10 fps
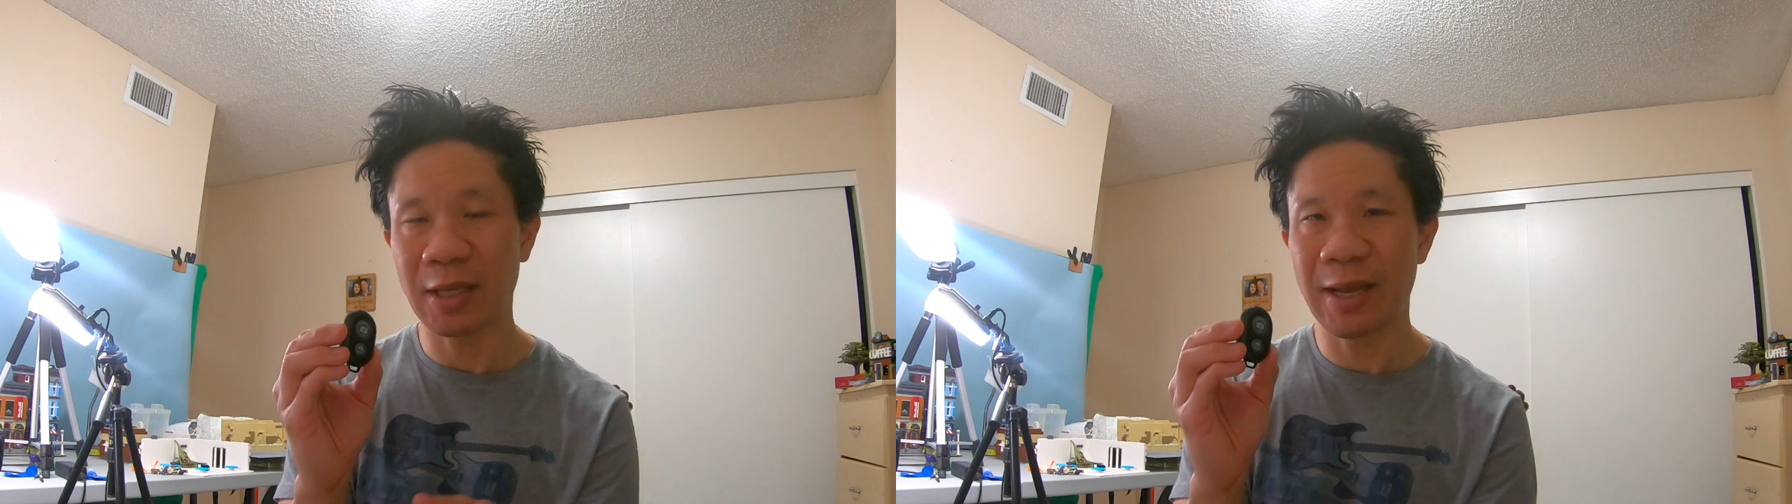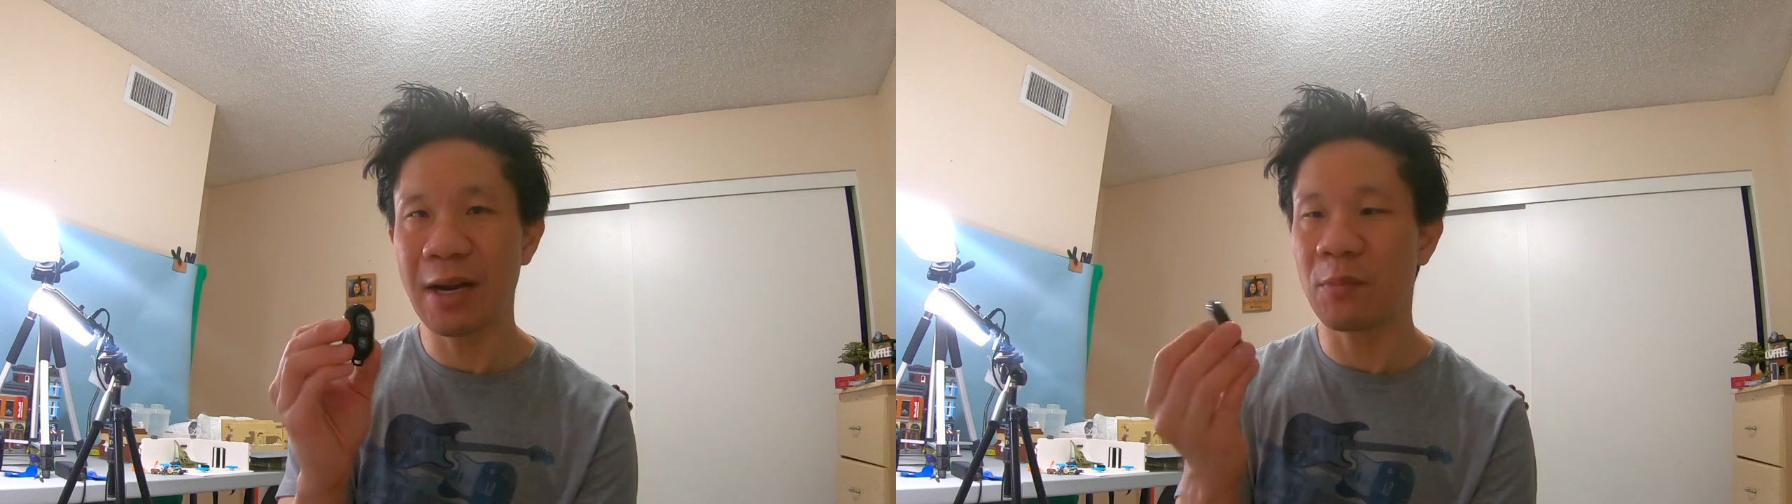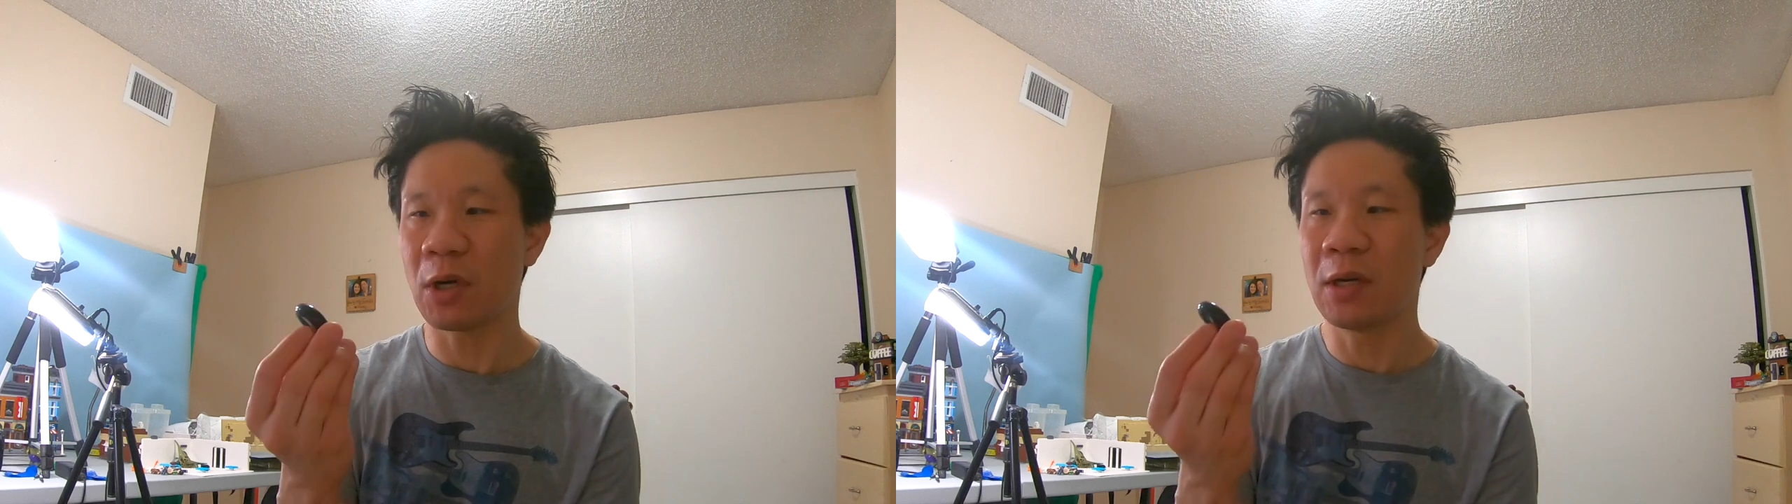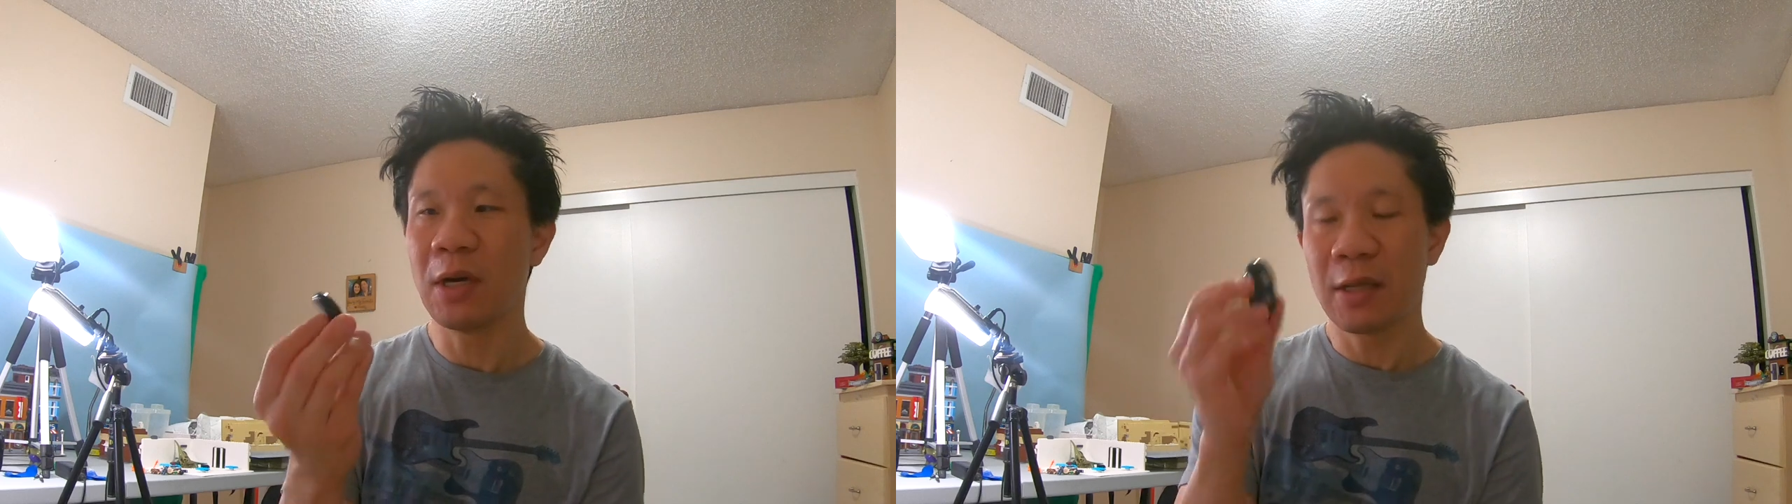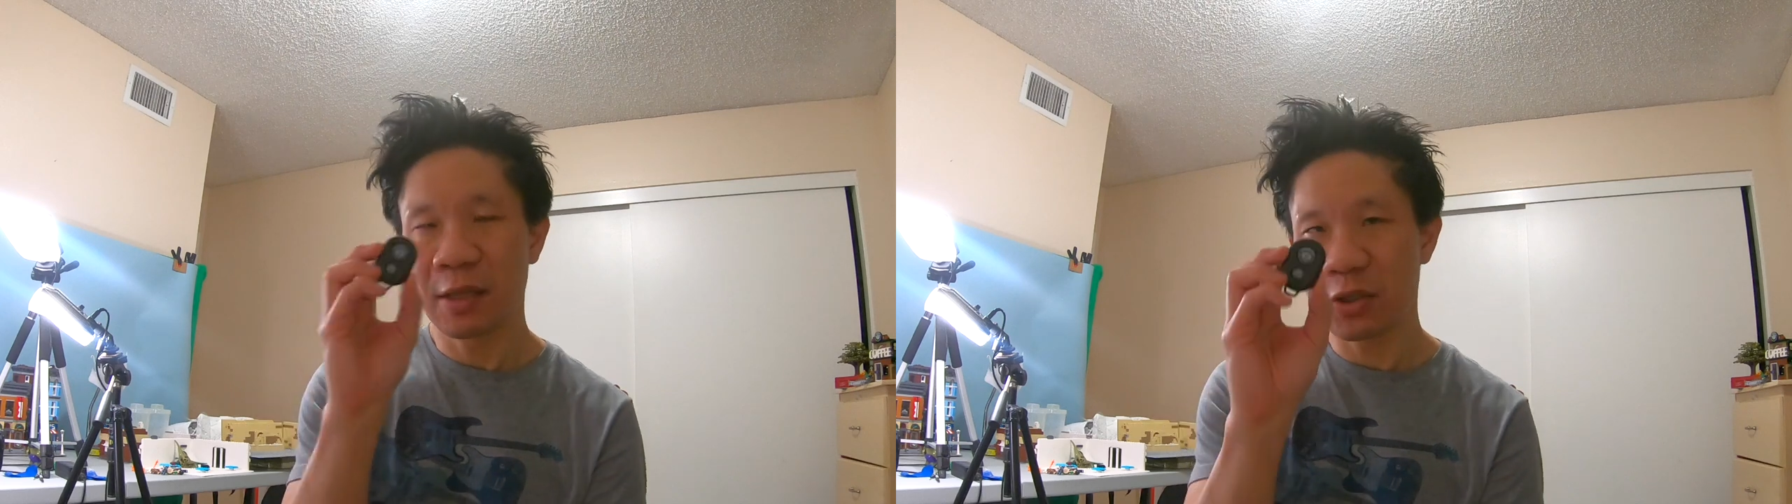camera.
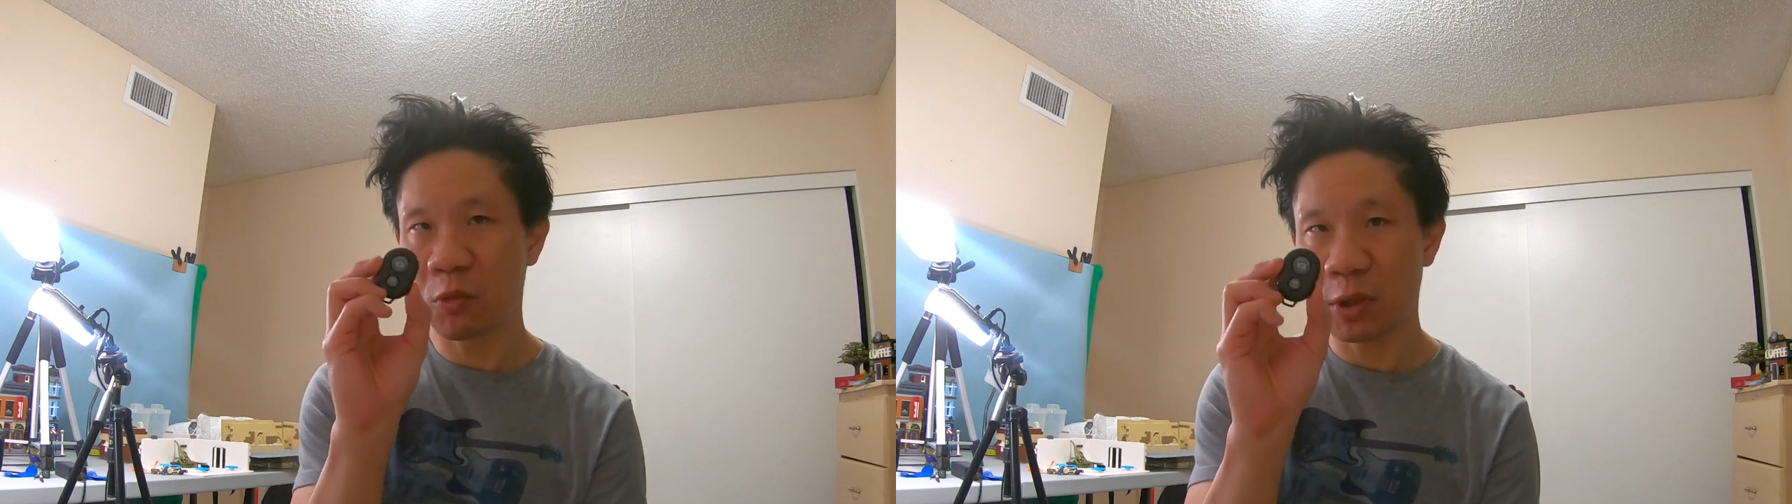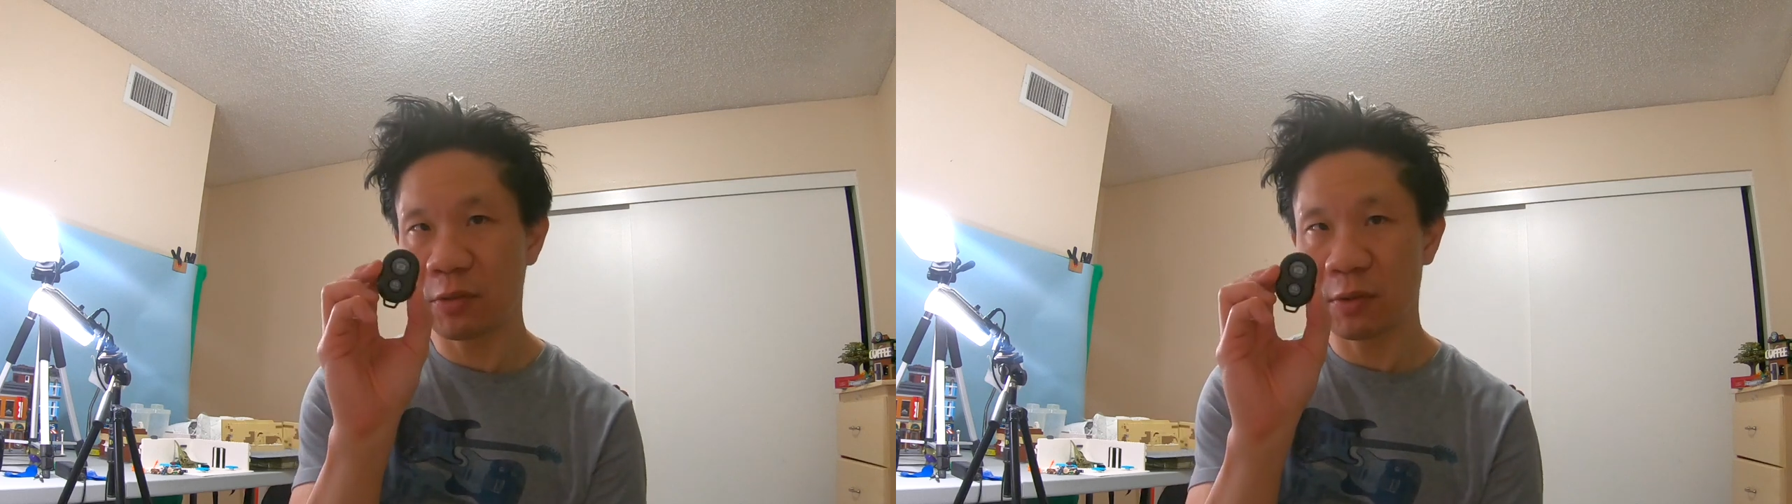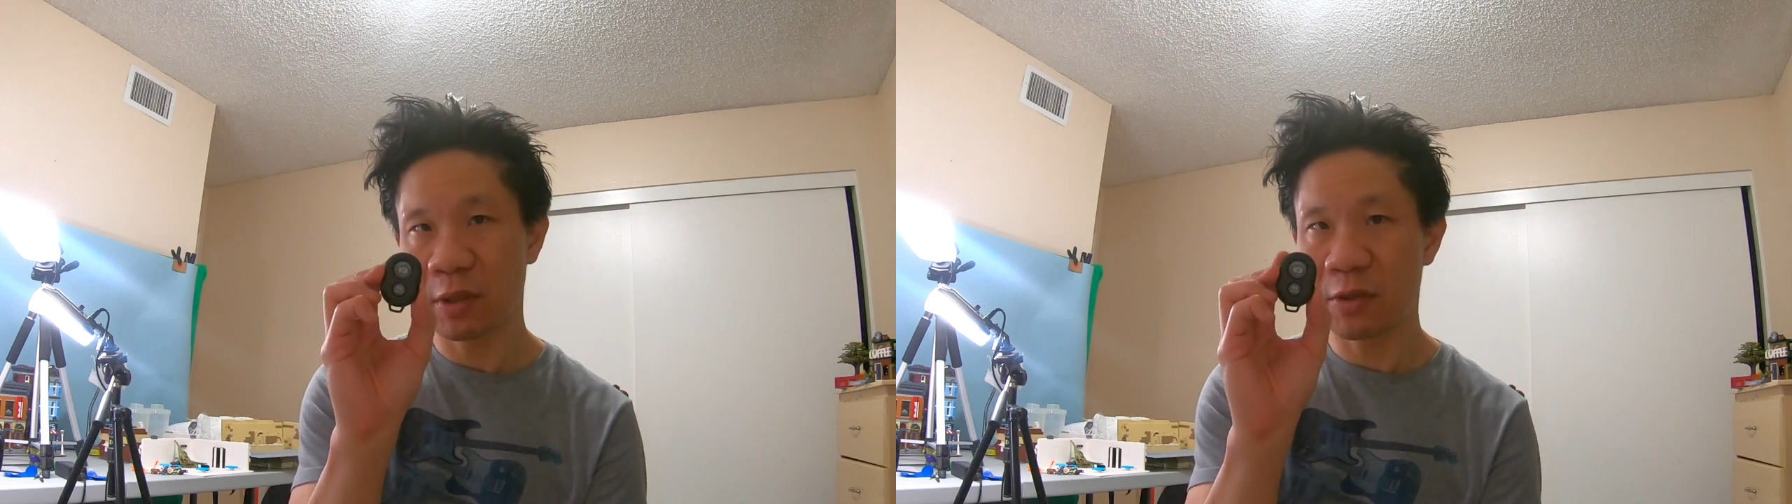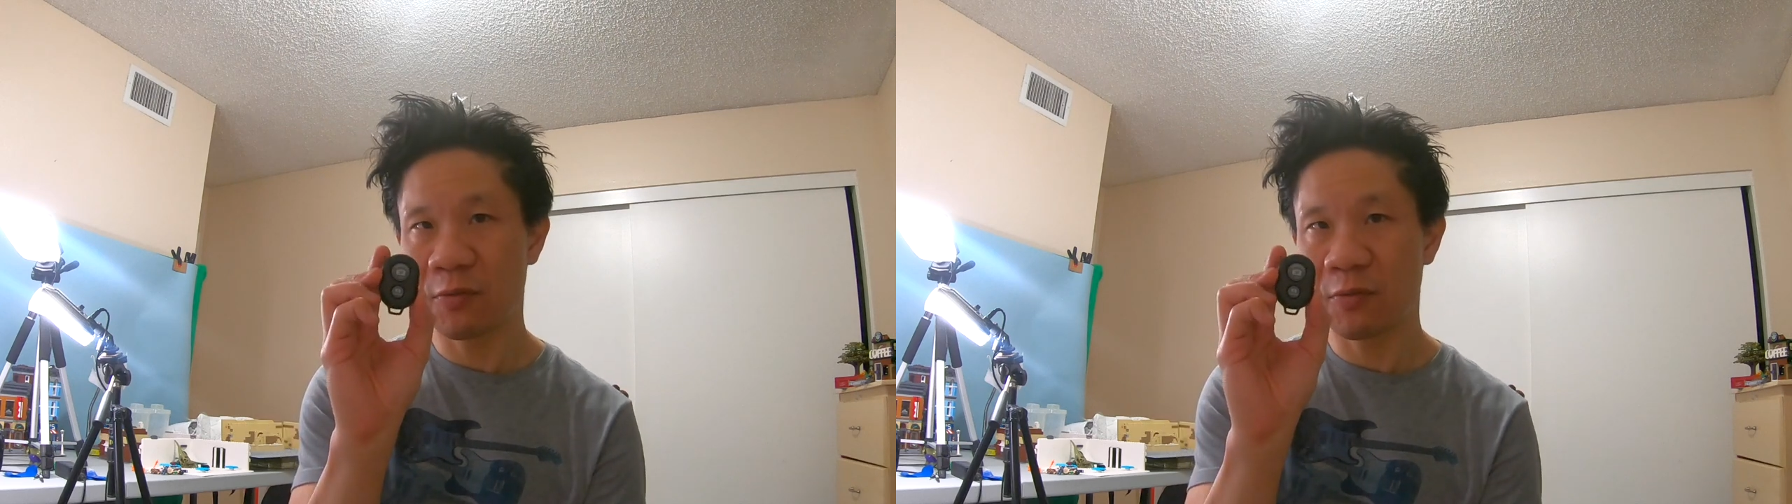This one is